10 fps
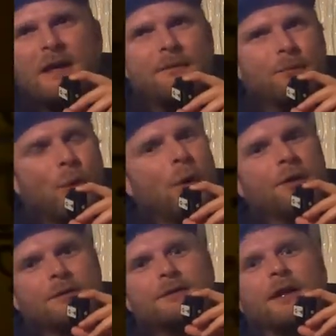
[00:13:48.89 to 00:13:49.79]

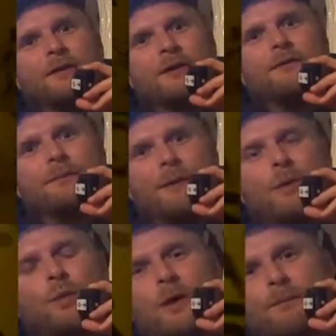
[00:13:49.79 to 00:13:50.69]
more than maybe
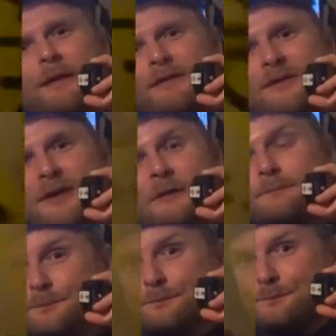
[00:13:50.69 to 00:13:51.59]
one
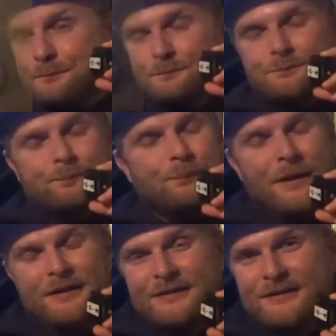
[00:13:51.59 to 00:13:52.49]
pizza
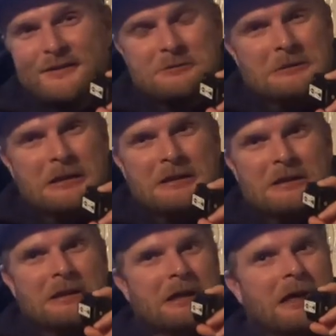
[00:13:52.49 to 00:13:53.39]
is
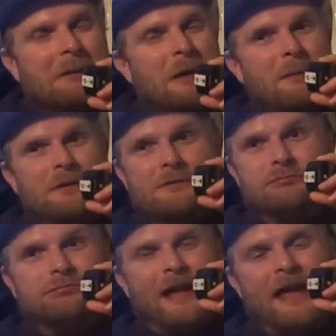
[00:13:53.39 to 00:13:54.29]
uh, maybe
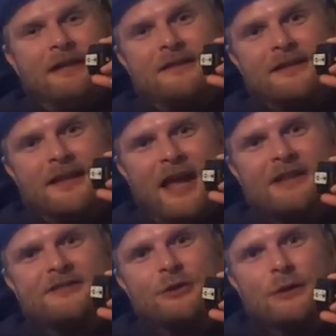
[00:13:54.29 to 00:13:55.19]
eight
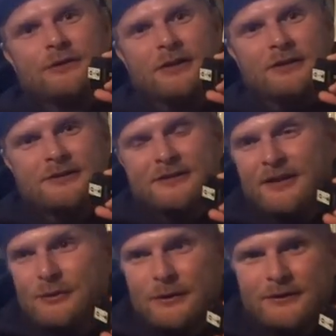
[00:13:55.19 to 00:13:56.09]
eight US dollars,
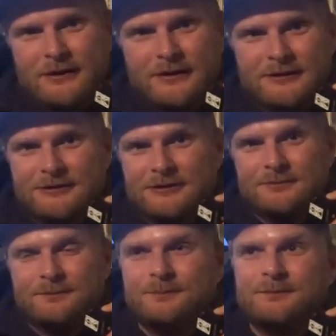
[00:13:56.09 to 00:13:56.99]
ten US dollars
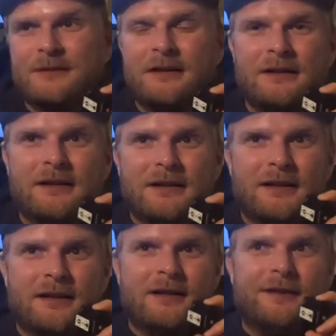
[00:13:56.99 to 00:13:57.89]

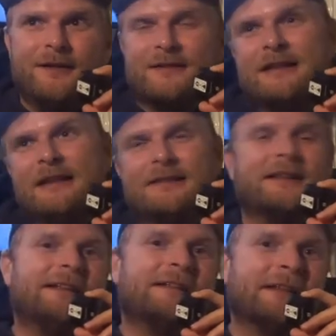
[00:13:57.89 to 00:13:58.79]
uh, at least
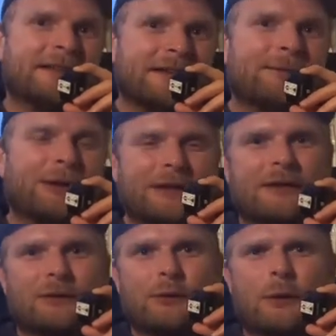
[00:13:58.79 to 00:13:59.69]
in, eh, in, in
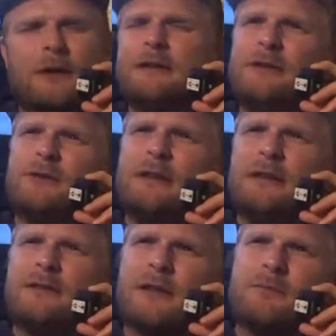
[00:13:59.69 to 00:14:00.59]
Ecuador, I did not
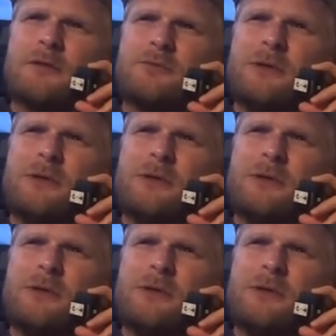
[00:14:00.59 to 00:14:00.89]
eat that much